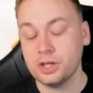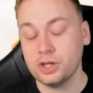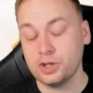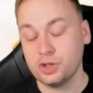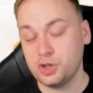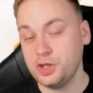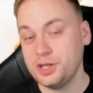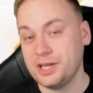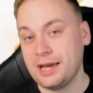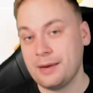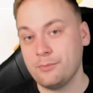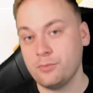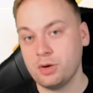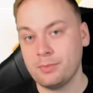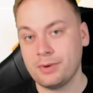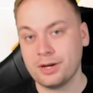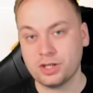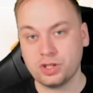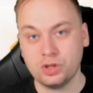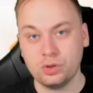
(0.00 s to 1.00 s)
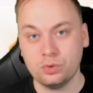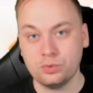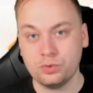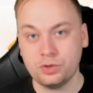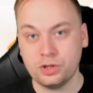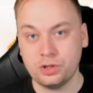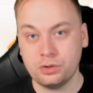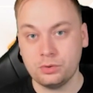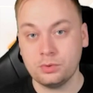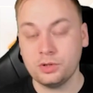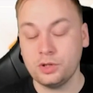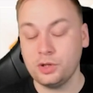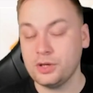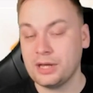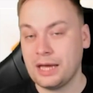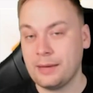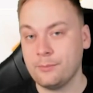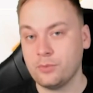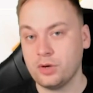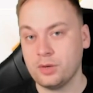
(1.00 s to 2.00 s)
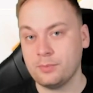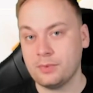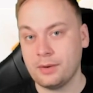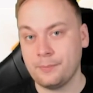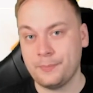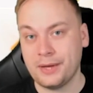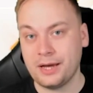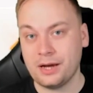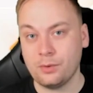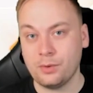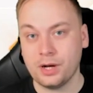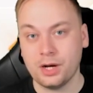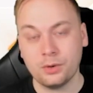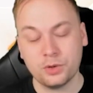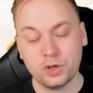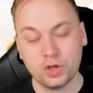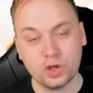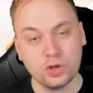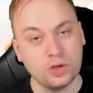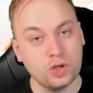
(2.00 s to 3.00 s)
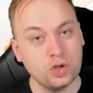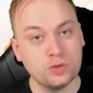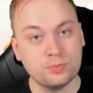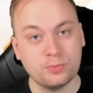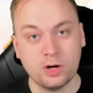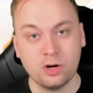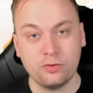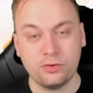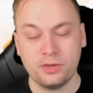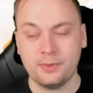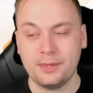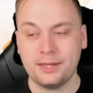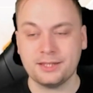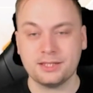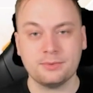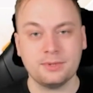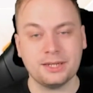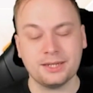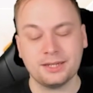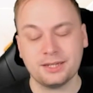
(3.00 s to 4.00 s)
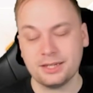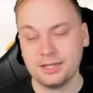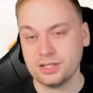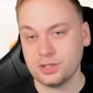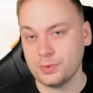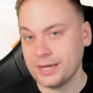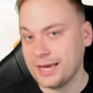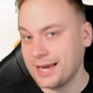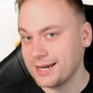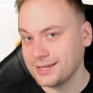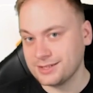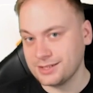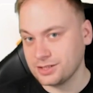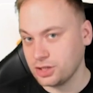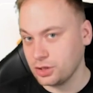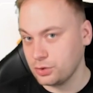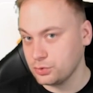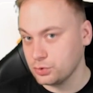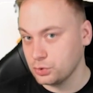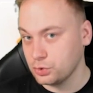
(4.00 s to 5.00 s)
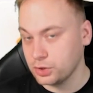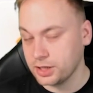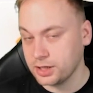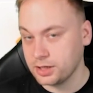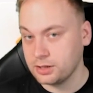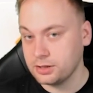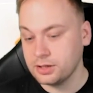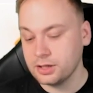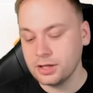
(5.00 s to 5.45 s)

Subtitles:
So you can bring back Doodle Doo, you can bring back Bow Wow, you can use both of them then to link into an Access Code Hawker.